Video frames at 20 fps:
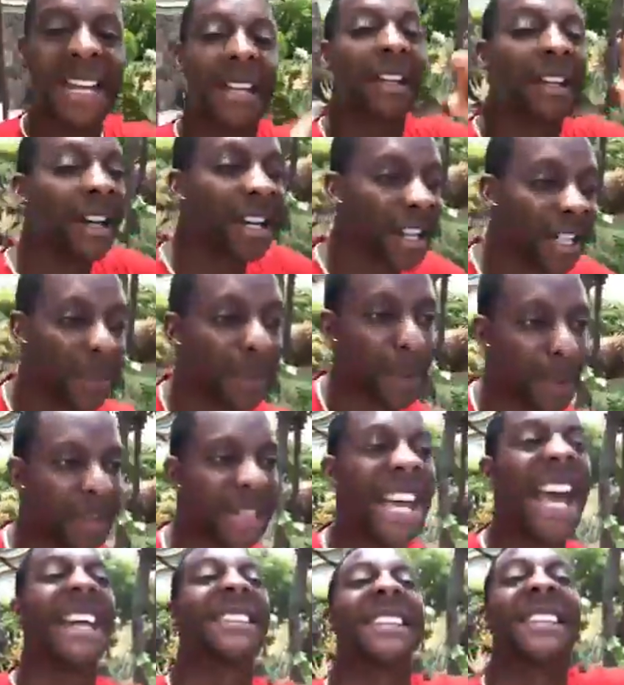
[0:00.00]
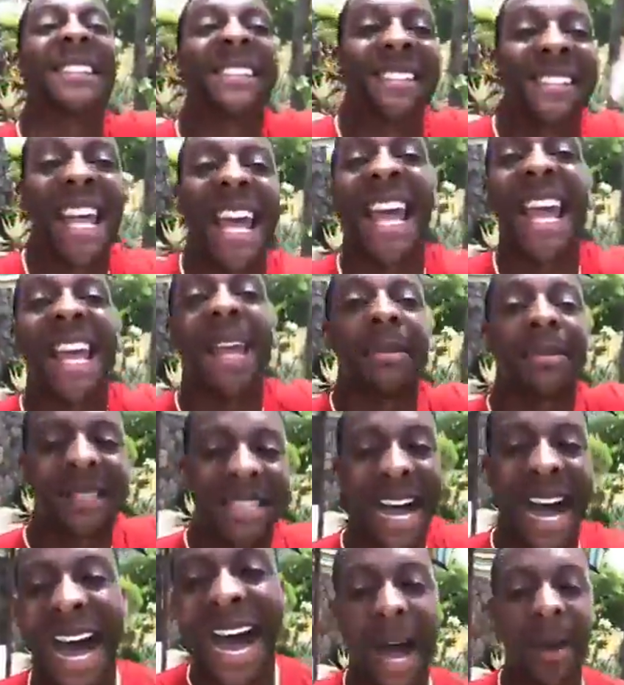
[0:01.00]
a good experience at the same
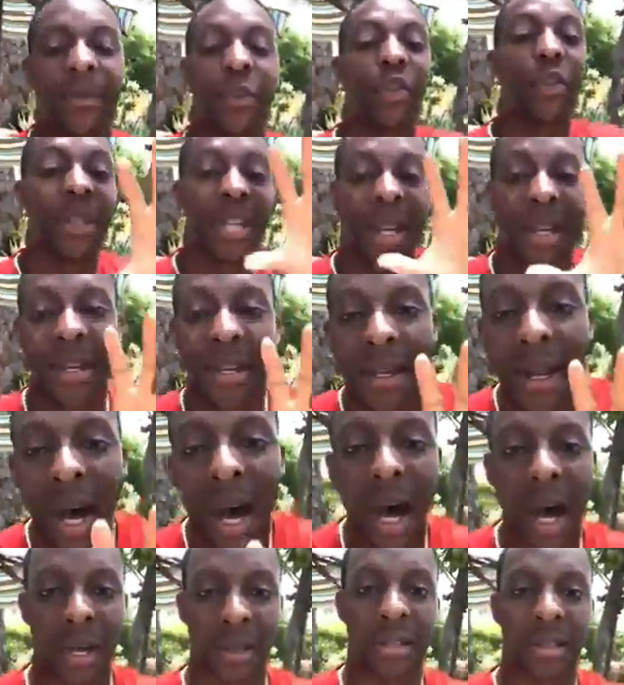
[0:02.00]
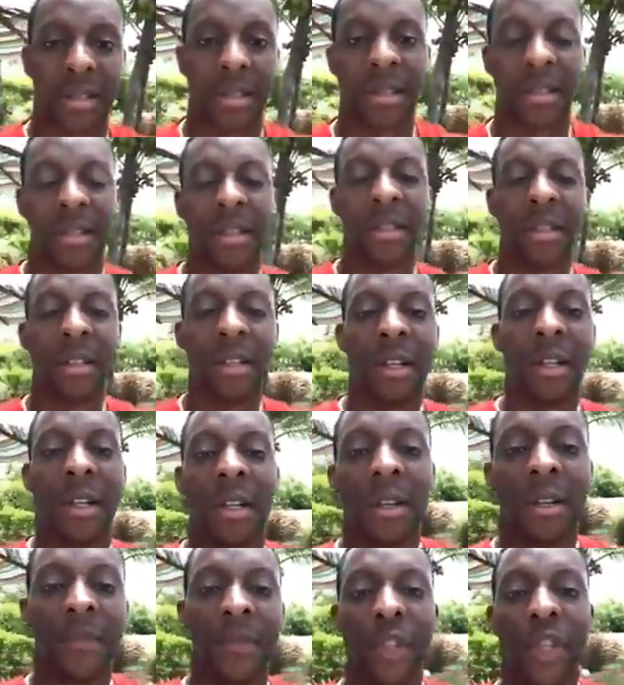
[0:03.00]
time. You cannot.
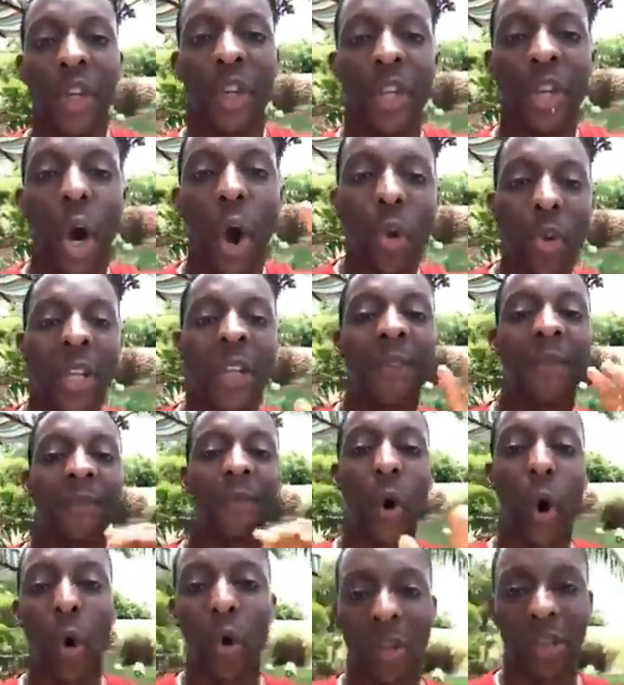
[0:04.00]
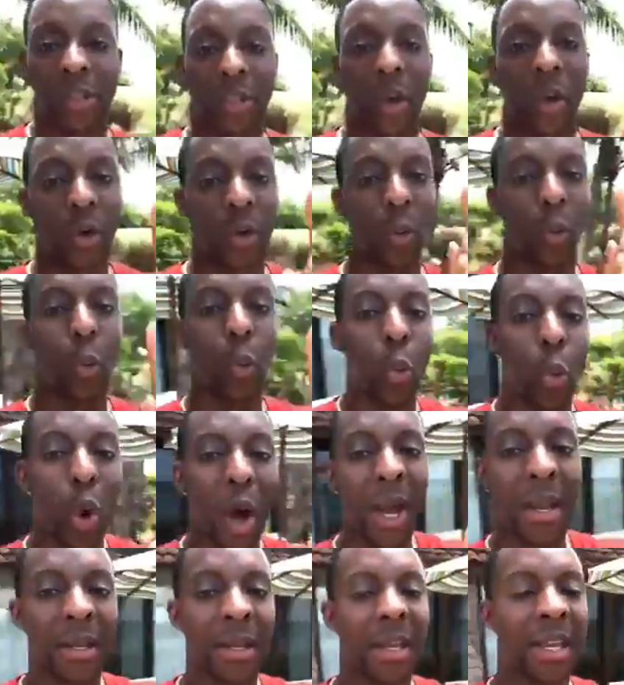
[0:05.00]
You can only focus on
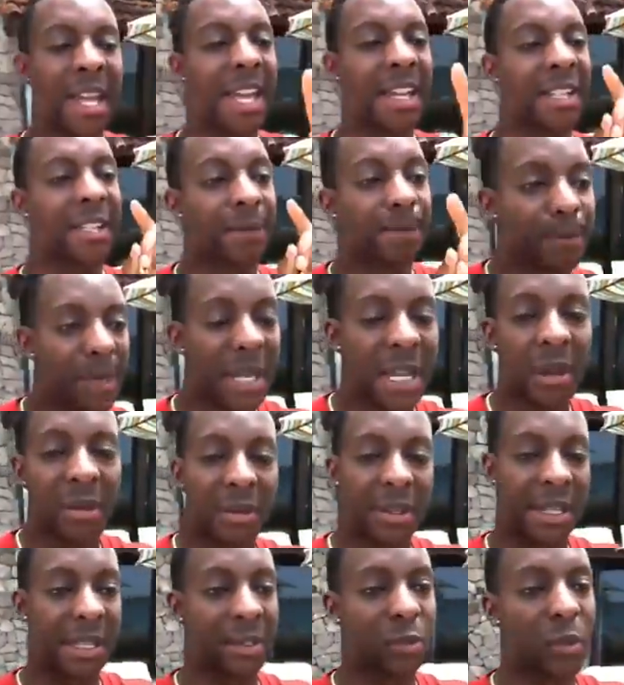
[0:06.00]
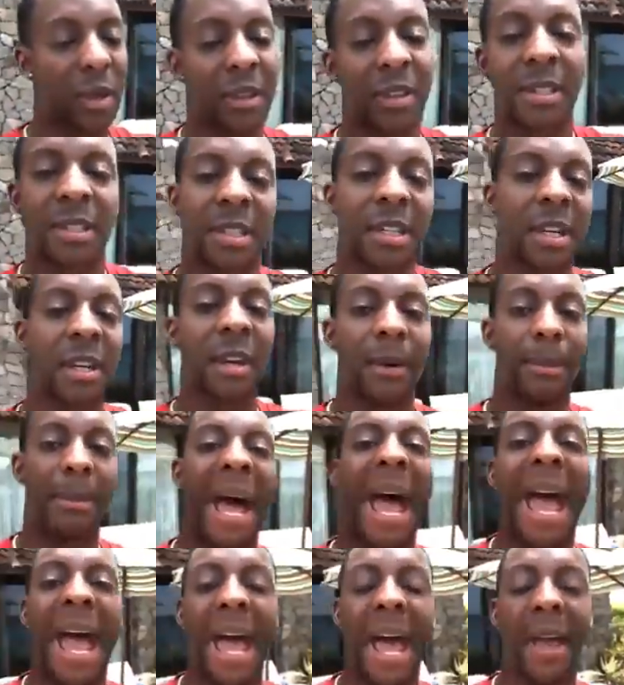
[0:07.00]
one experience, whether it's good or
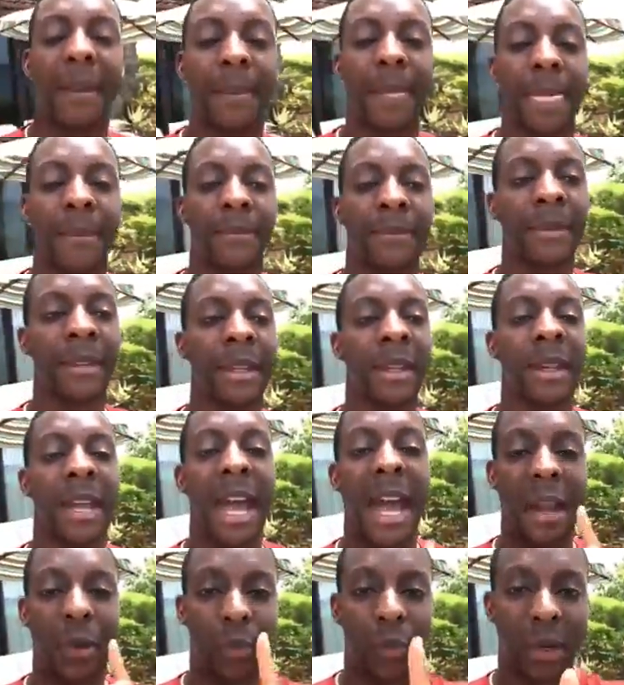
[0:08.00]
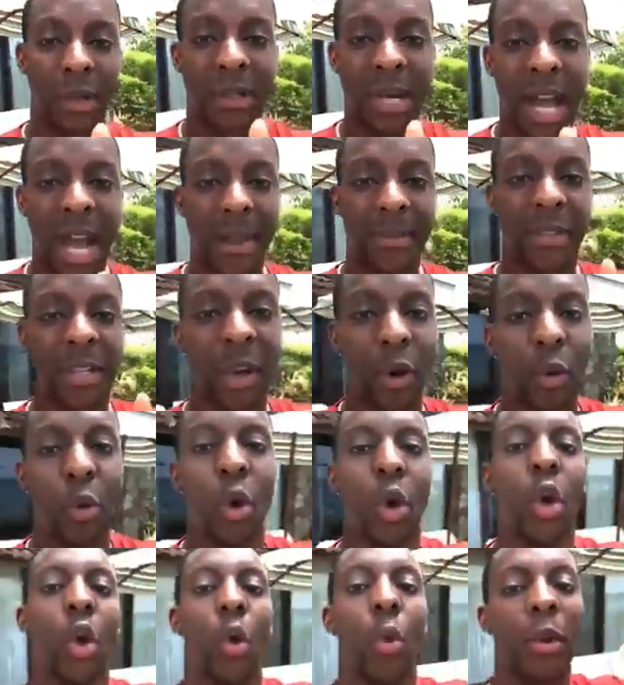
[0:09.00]
bad, at one time. So
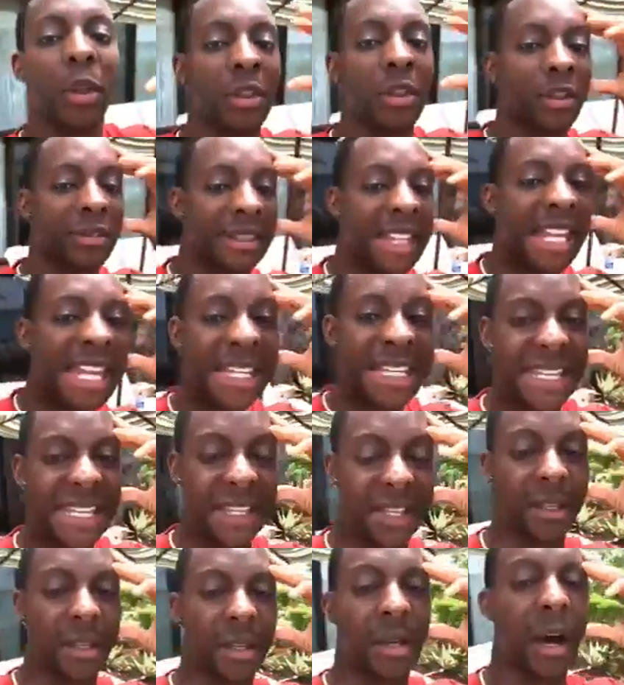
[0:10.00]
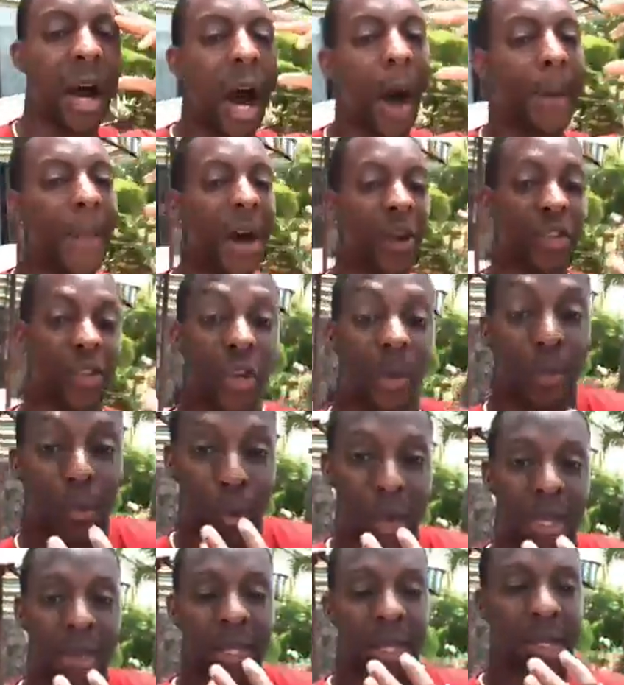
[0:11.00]
when you're thinking about your
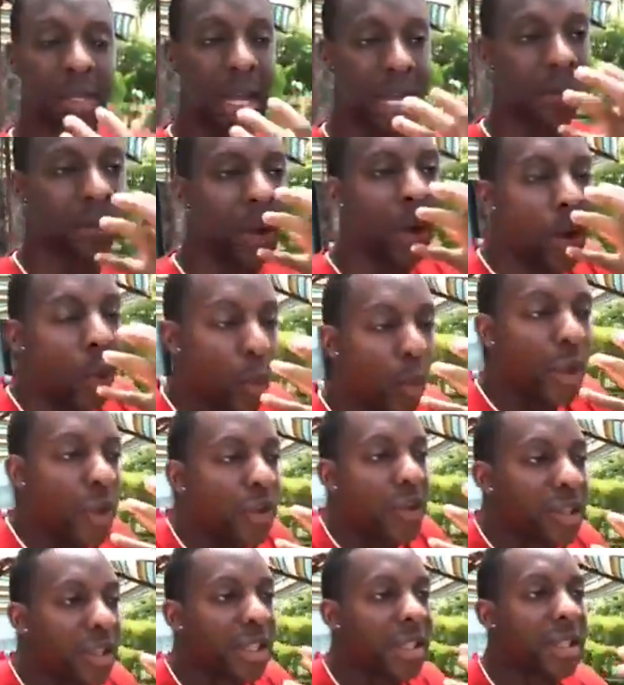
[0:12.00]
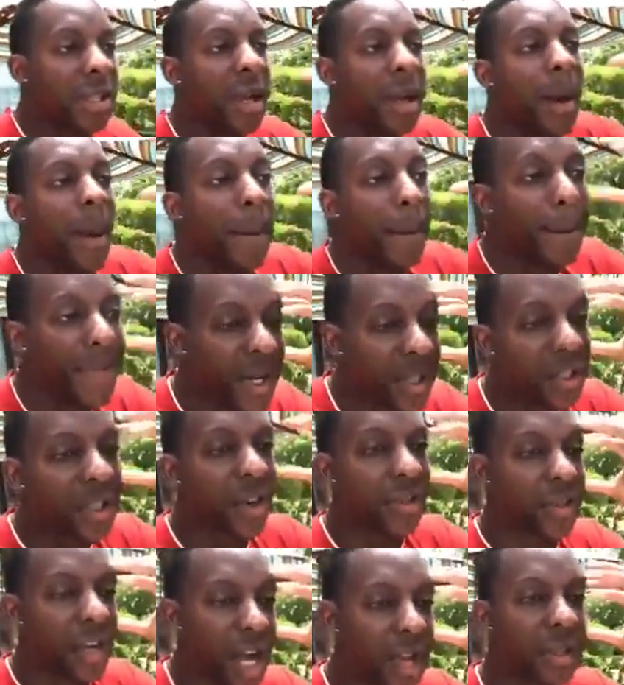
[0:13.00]
breathing, like when you just put
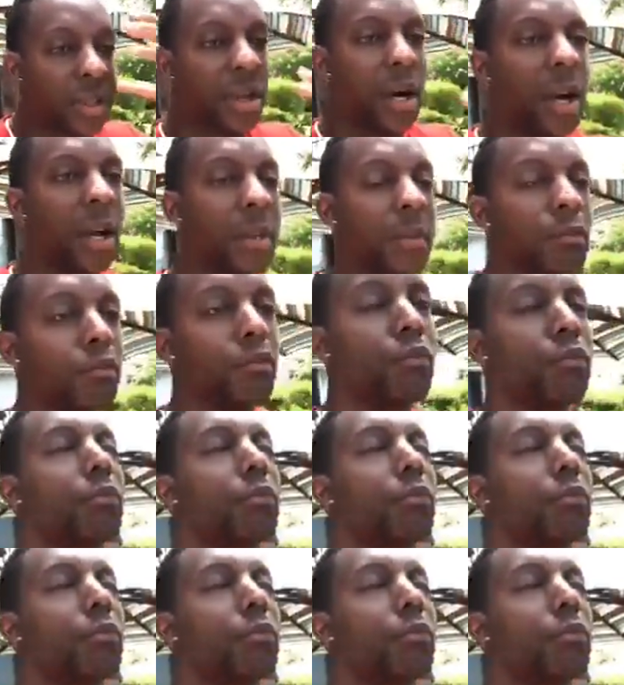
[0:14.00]
your thoughts on